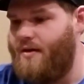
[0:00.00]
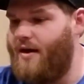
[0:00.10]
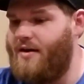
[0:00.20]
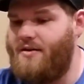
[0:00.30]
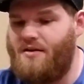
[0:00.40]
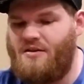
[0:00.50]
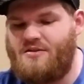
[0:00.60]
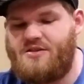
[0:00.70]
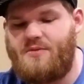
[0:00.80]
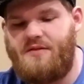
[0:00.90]
And
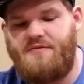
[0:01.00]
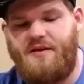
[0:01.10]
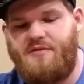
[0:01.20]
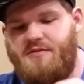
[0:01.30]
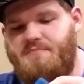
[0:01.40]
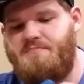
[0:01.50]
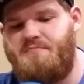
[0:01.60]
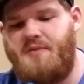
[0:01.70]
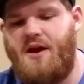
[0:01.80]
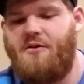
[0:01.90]
also I found a
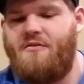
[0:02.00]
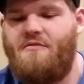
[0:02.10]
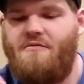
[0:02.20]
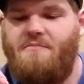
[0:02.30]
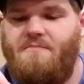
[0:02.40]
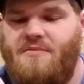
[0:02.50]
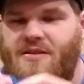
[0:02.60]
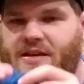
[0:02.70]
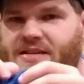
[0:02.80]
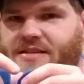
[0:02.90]
pair of
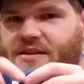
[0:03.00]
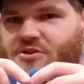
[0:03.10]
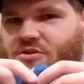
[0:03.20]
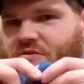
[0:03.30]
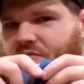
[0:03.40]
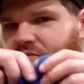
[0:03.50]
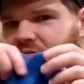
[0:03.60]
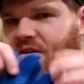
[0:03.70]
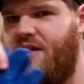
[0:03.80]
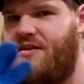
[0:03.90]
PlayStation
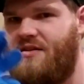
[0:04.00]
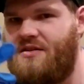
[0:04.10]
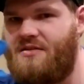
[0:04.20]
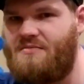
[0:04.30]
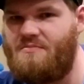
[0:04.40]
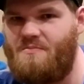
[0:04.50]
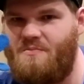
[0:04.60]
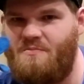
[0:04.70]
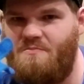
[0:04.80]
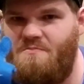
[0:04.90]
Vita
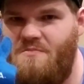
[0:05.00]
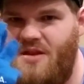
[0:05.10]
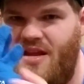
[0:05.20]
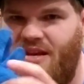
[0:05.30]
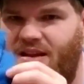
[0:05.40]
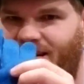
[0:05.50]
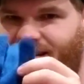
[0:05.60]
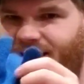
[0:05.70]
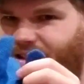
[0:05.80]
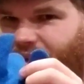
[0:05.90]
knit
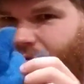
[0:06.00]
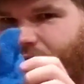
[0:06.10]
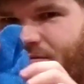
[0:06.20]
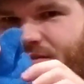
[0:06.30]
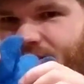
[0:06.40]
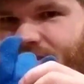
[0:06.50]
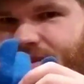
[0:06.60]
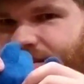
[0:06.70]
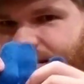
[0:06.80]
gloves.